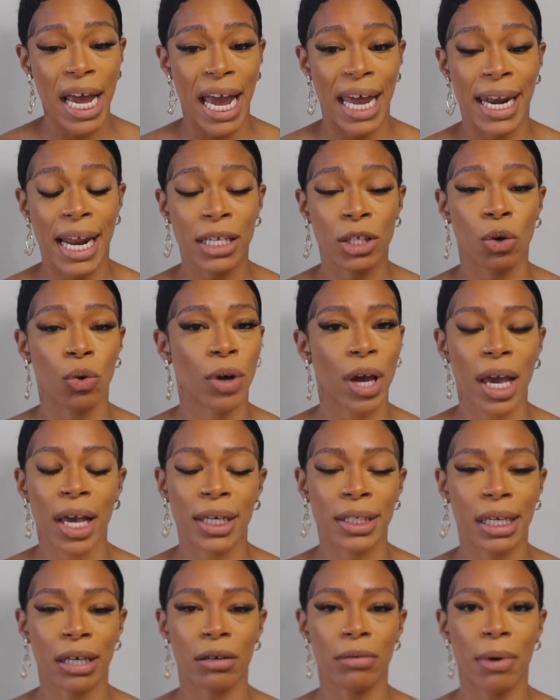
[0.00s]
And that's okay,
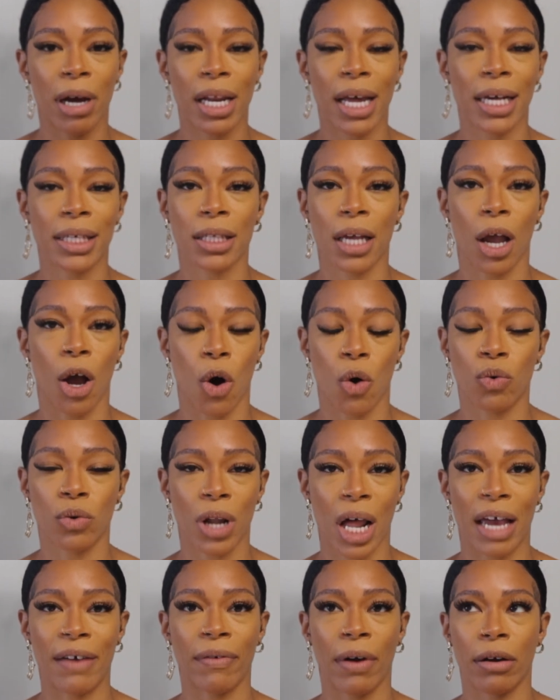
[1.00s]
because everybody has their own
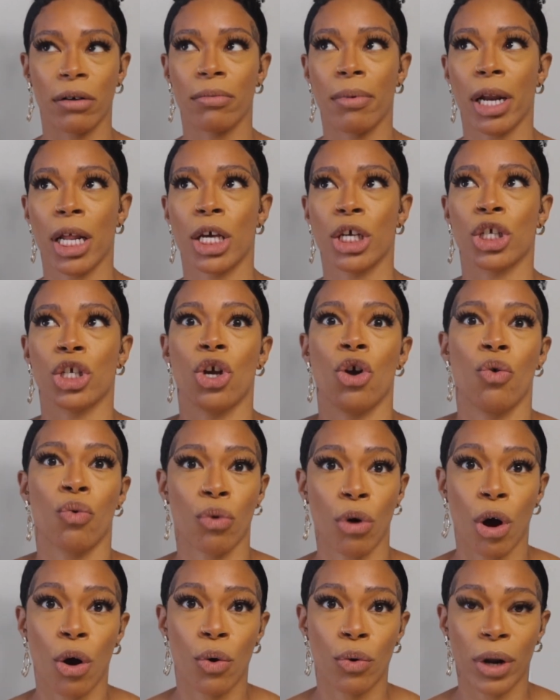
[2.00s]
life. Everybody is
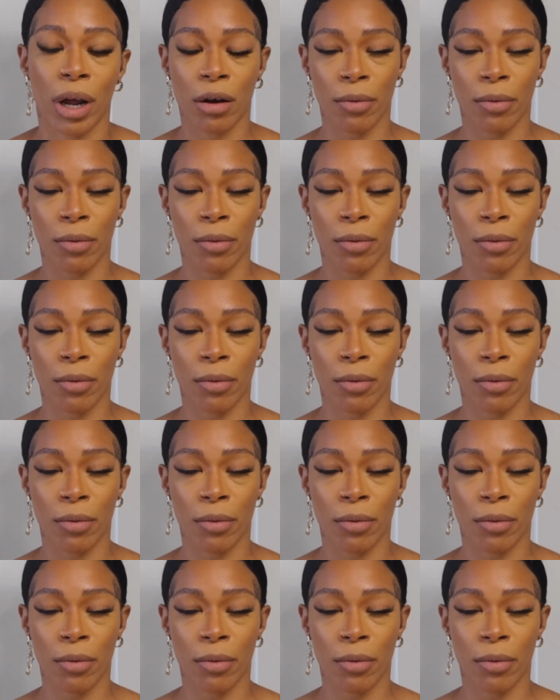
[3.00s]
grown.